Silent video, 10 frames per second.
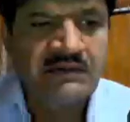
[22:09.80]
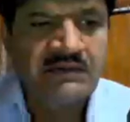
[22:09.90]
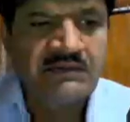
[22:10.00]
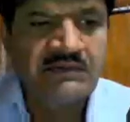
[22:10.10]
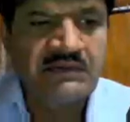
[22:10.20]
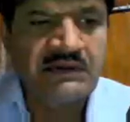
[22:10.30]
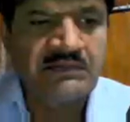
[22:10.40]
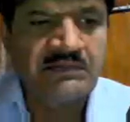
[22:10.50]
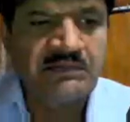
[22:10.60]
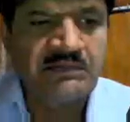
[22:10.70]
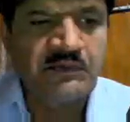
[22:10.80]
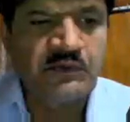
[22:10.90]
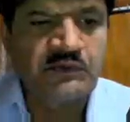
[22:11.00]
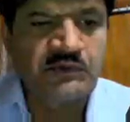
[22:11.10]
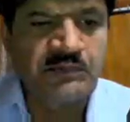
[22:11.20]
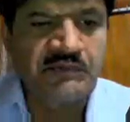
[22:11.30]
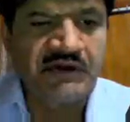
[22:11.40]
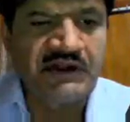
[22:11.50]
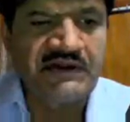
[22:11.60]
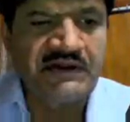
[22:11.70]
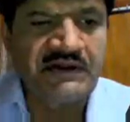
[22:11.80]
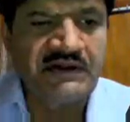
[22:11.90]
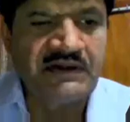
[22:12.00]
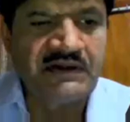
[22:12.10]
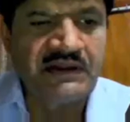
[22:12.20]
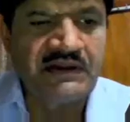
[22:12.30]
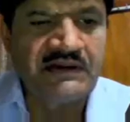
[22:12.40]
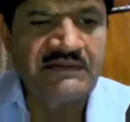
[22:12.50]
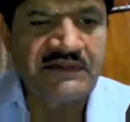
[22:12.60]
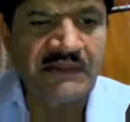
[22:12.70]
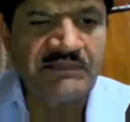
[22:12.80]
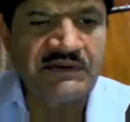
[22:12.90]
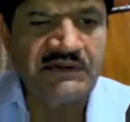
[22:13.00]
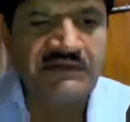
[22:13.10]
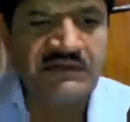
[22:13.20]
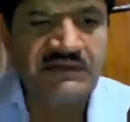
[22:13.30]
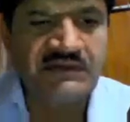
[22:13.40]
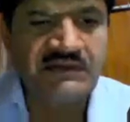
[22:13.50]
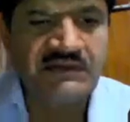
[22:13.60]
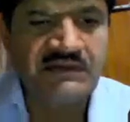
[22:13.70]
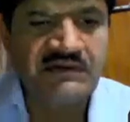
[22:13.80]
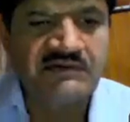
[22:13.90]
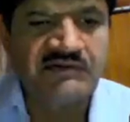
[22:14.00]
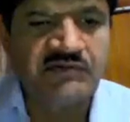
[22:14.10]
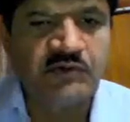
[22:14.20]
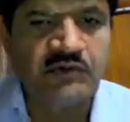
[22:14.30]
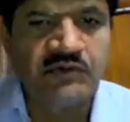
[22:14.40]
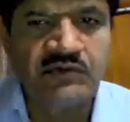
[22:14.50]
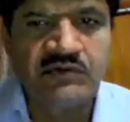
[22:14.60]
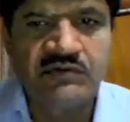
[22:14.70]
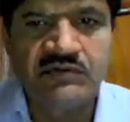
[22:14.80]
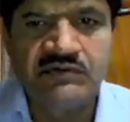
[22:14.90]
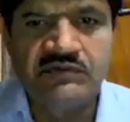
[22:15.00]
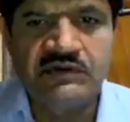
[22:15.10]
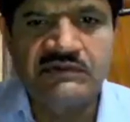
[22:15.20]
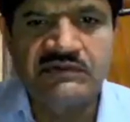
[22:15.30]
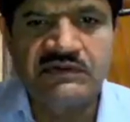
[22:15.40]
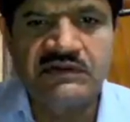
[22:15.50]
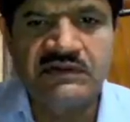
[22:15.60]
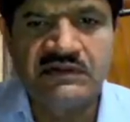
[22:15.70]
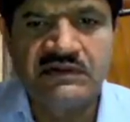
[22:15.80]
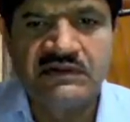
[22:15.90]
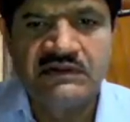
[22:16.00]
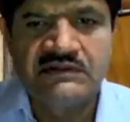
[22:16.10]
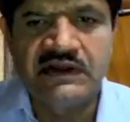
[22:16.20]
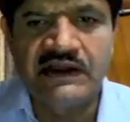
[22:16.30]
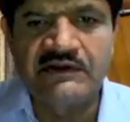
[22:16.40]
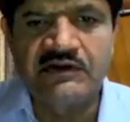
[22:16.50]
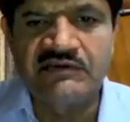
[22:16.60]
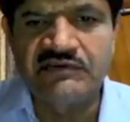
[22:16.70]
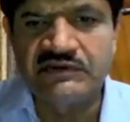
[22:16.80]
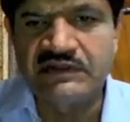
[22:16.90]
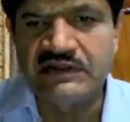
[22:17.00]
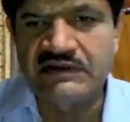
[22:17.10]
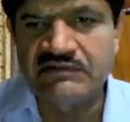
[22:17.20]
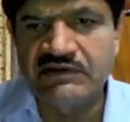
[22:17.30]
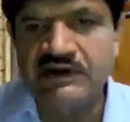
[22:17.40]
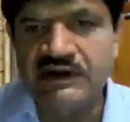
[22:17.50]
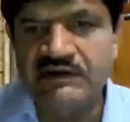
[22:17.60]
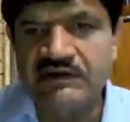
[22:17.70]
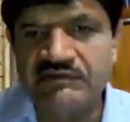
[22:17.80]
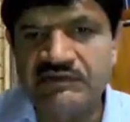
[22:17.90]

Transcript: you can go to the profile line time series of the flow. You can see the hydrograph over there, flood hydrograph you